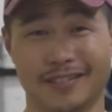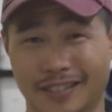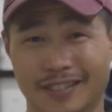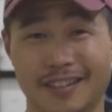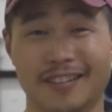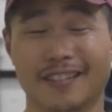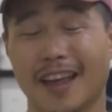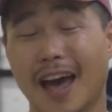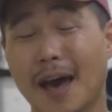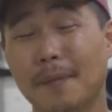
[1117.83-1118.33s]
It's a
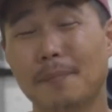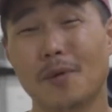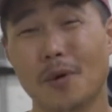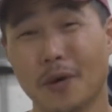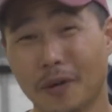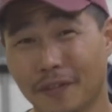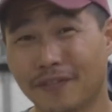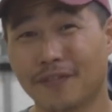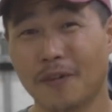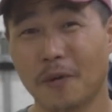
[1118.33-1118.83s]
lot
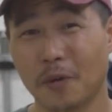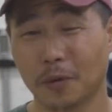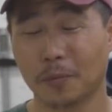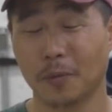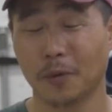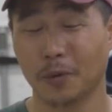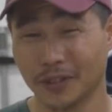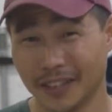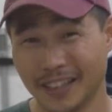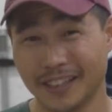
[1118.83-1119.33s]
more
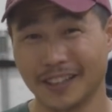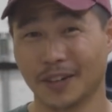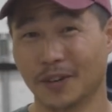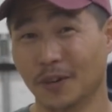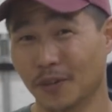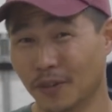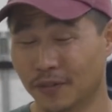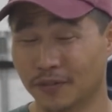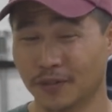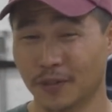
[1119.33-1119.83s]
affordable than the
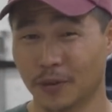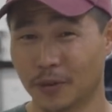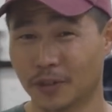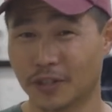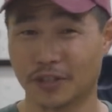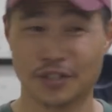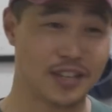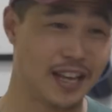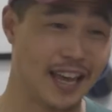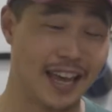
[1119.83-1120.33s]

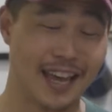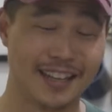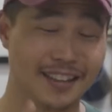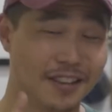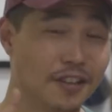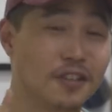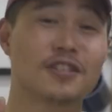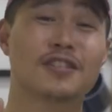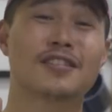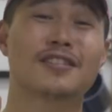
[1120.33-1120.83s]
Glowforge. And
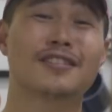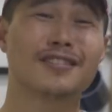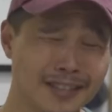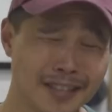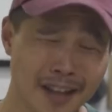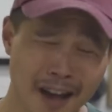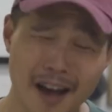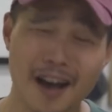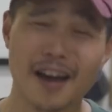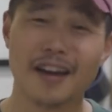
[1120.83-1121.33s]
there's a
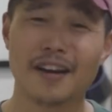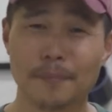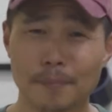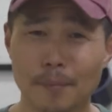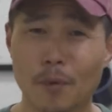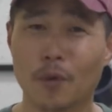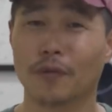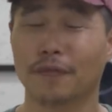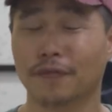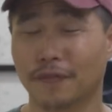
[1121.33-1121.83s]
ton of
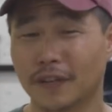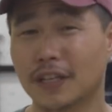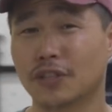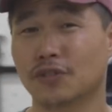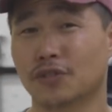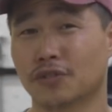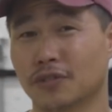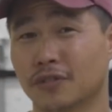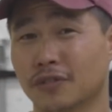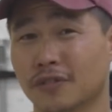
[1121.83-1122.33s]
more
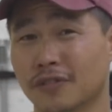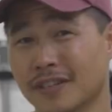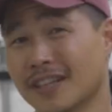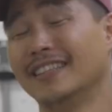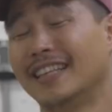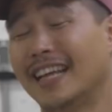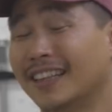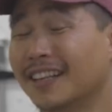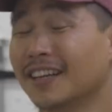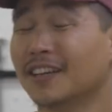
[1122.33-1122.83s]
features
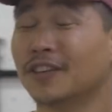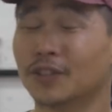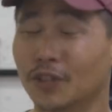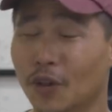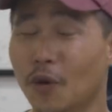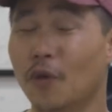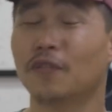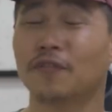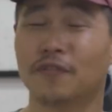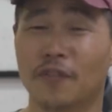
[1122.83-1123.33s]
that the
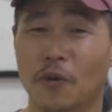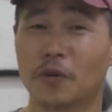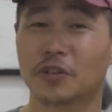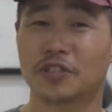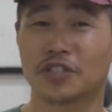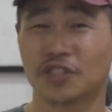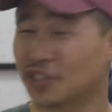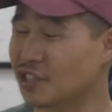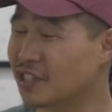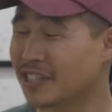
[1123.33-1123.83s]

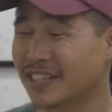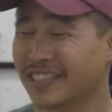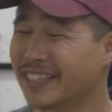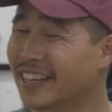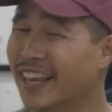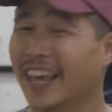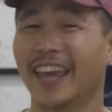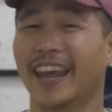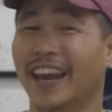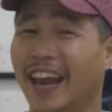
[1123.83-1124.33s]
Glowforge just
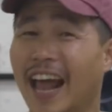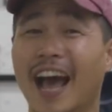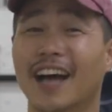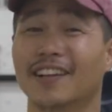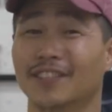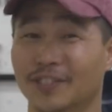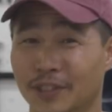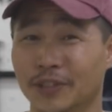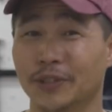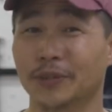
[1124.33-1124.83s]

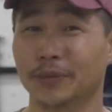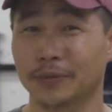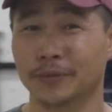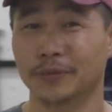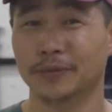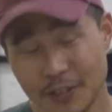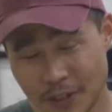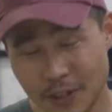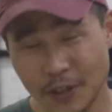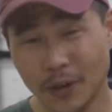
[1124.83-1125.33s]
cannot do.
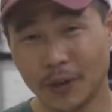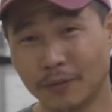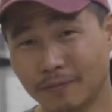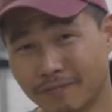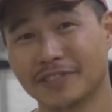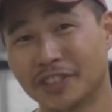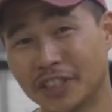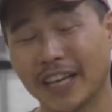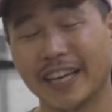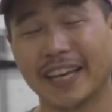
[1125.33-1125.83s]
So
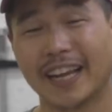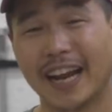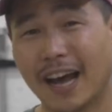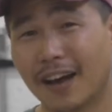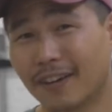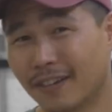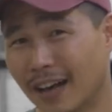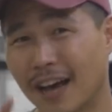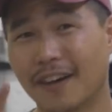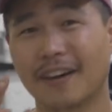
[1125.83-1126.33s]
check it
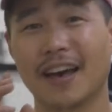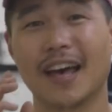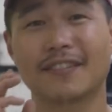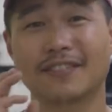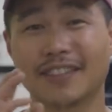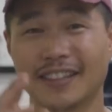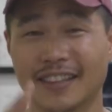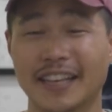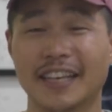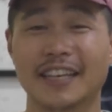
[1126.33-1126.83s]
out. I'll have
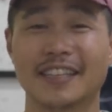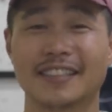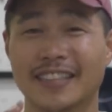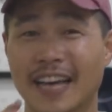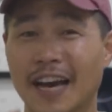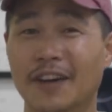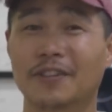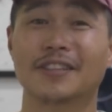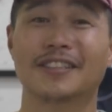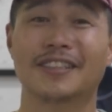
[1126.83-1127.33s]
the link
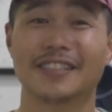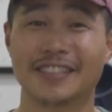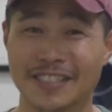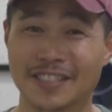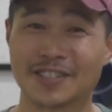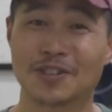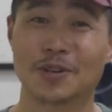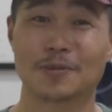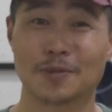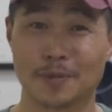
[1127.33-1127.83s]
down in the
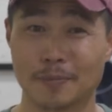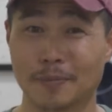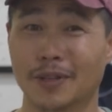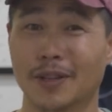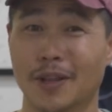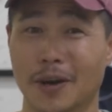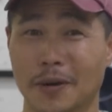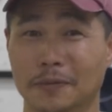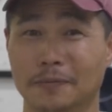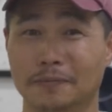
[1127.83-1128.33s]
description
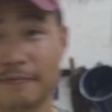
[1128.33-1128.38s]
below.